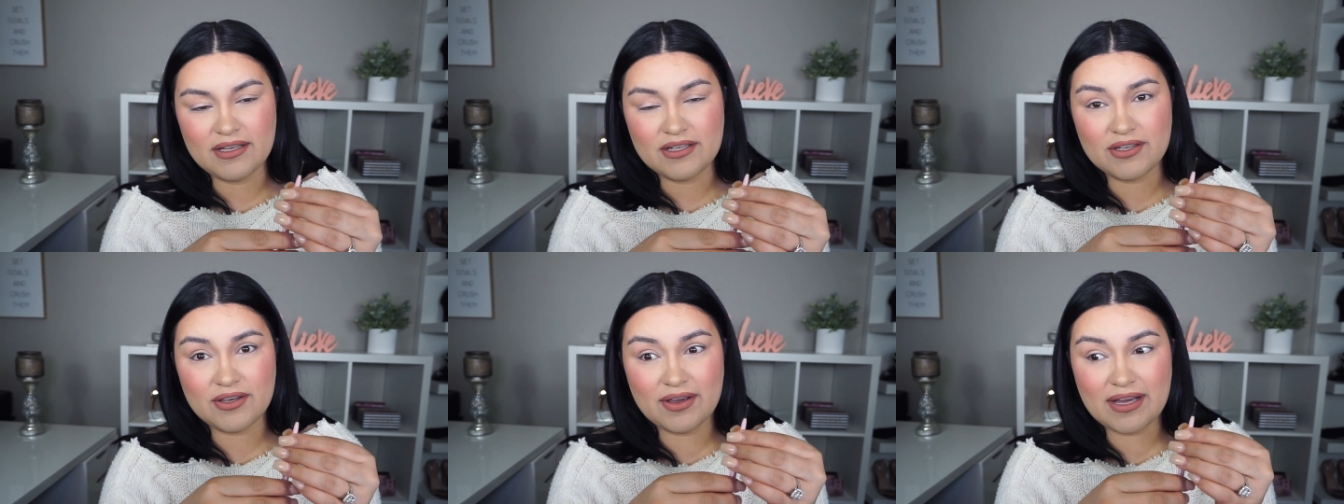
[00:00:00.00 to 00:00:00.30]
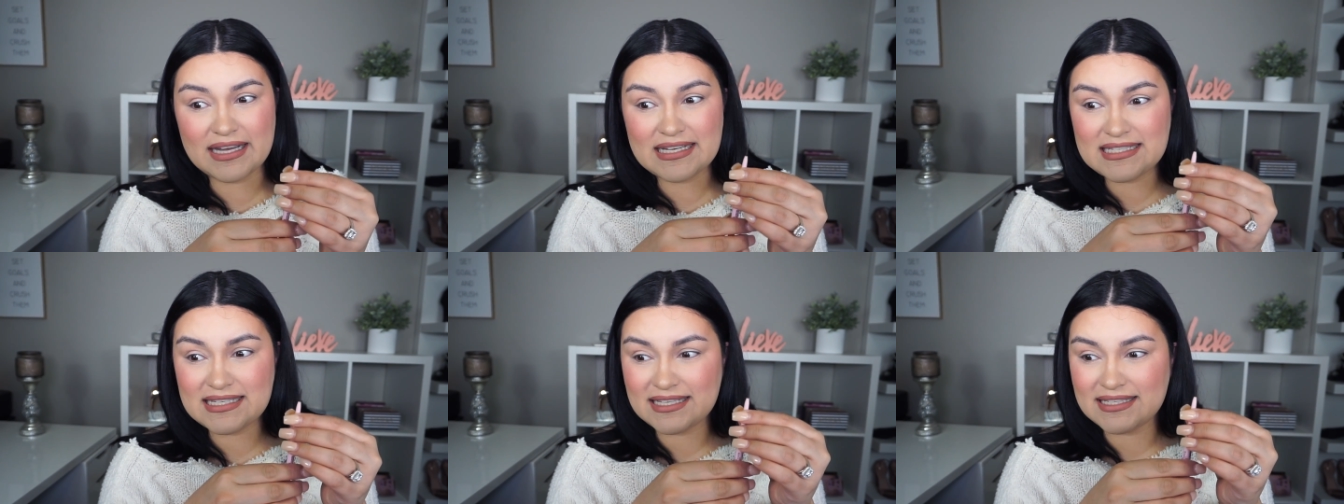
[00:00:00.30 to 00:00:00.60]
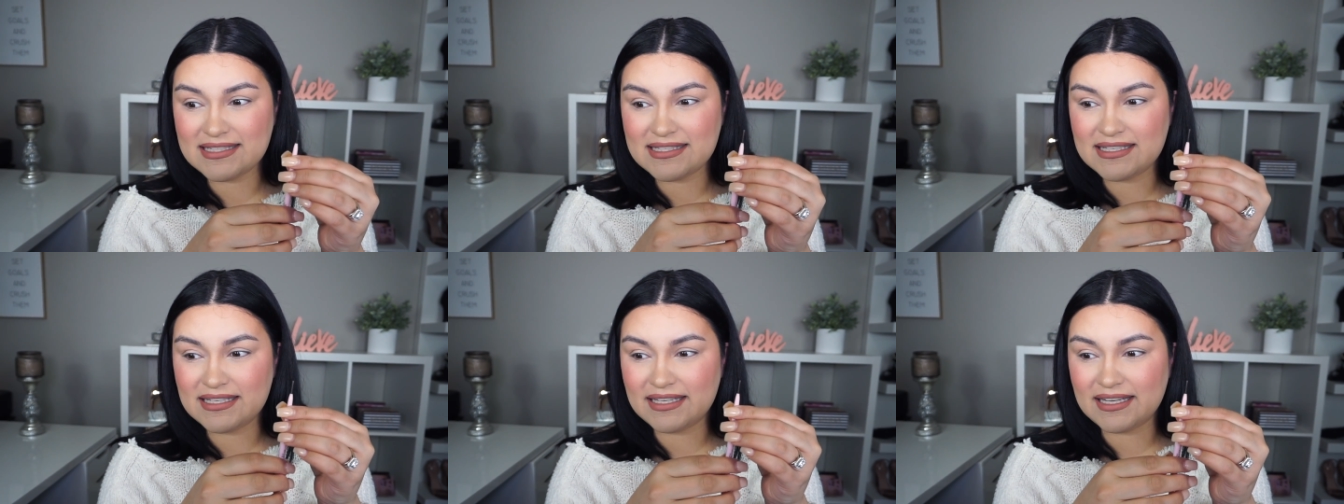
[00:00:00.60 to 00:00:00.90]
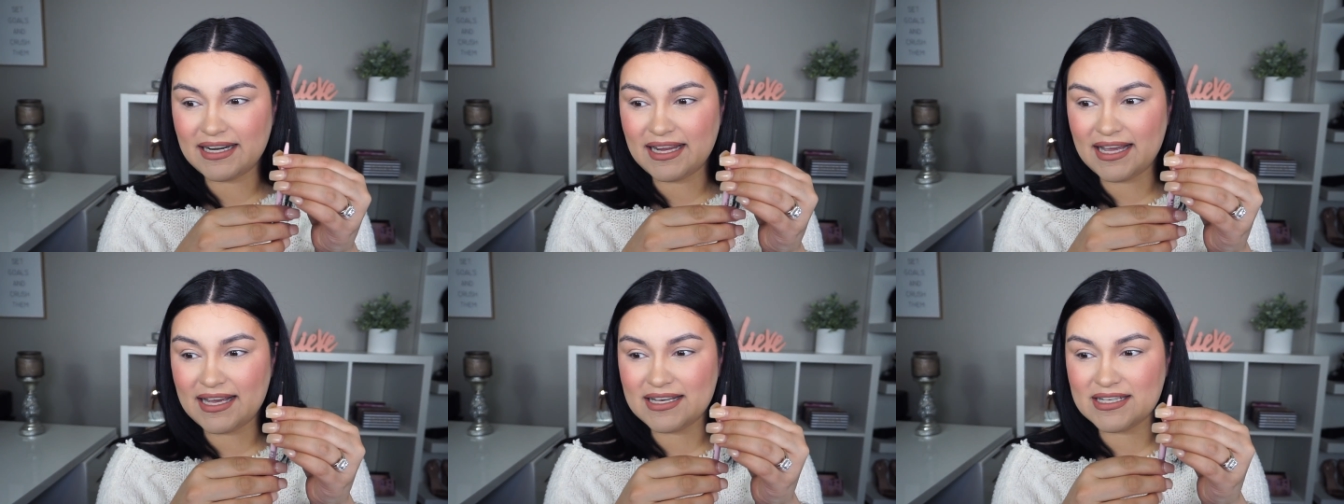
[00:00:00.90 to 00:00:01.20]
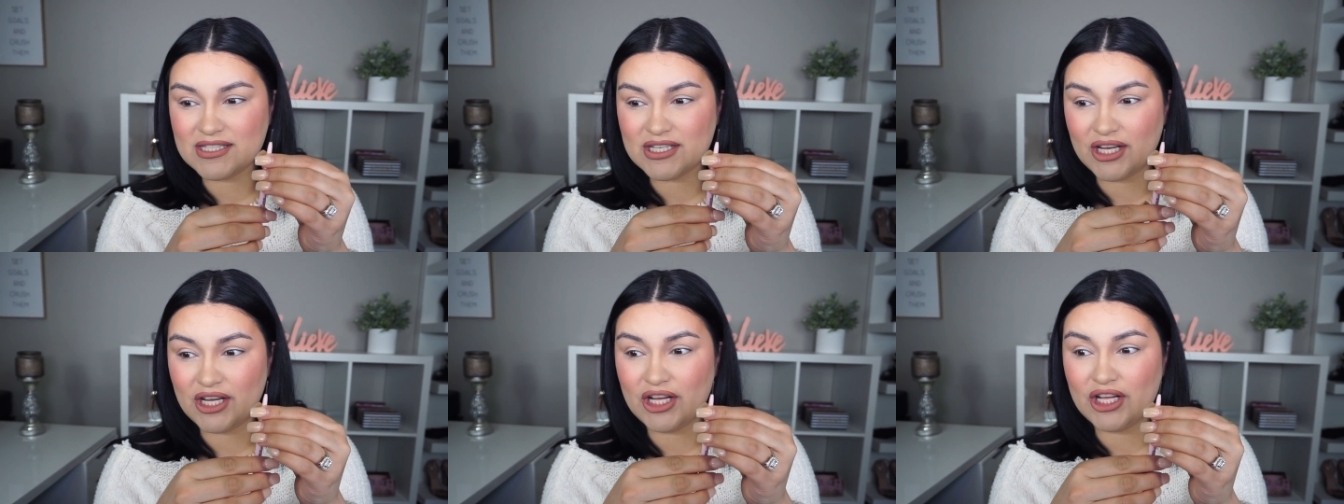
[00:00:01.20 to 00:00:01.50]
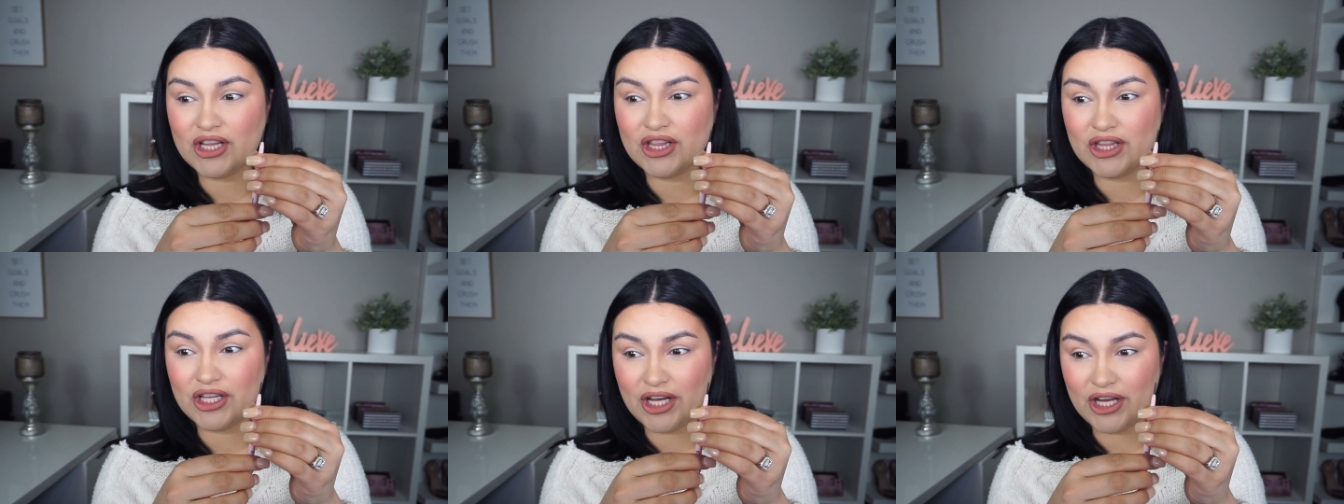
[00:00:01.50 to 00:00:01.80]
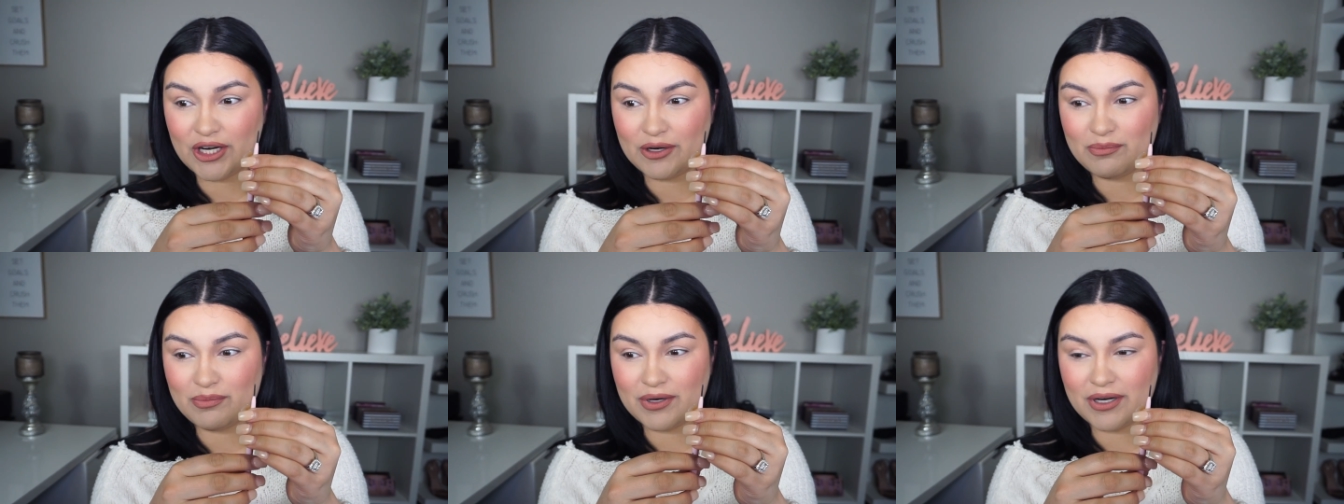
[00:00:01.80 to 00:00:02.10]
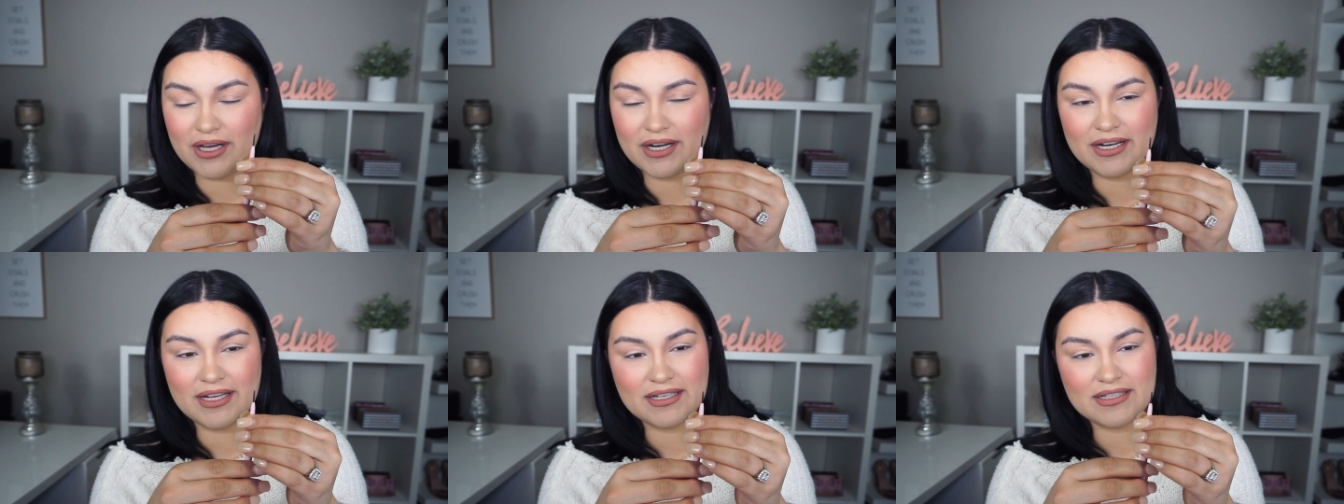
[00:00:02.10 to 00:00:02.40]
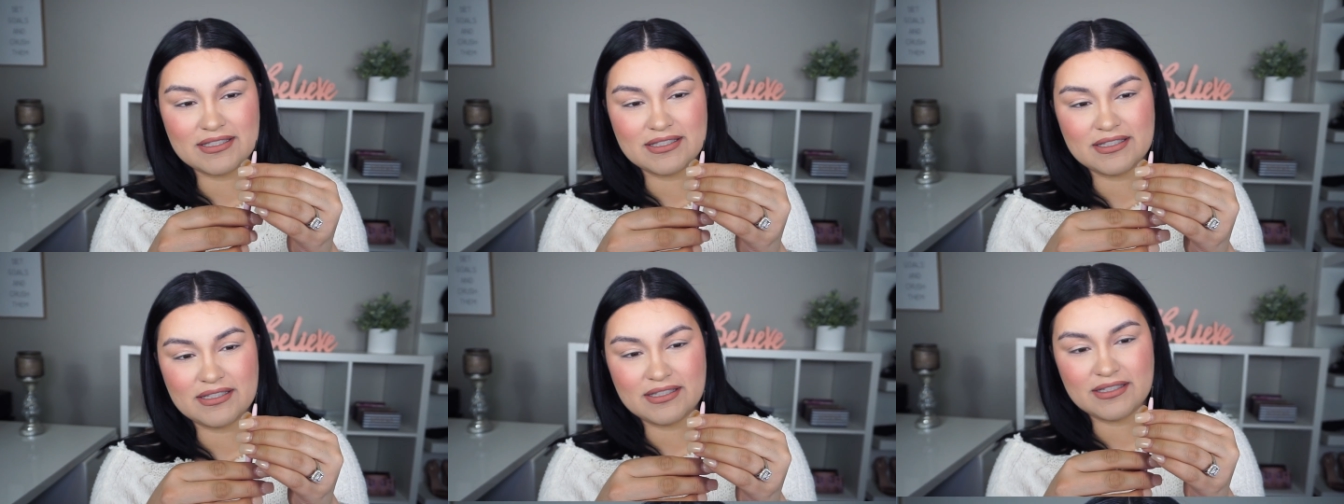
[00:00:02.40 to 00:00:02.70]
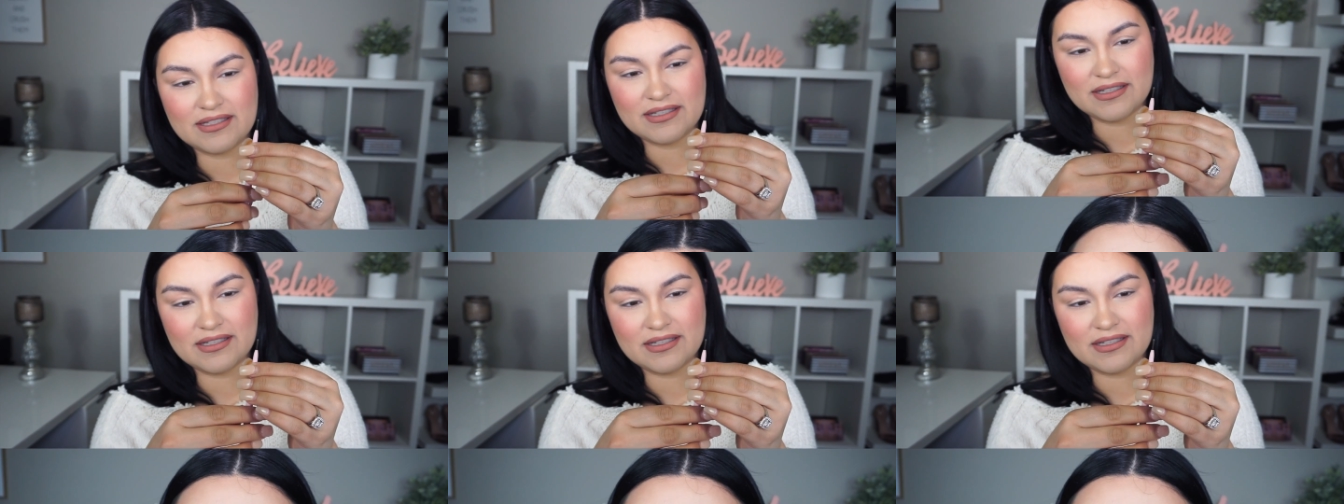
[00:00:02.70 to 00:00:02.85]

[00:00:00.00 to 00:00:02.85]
you guys can see that it has a lot of product.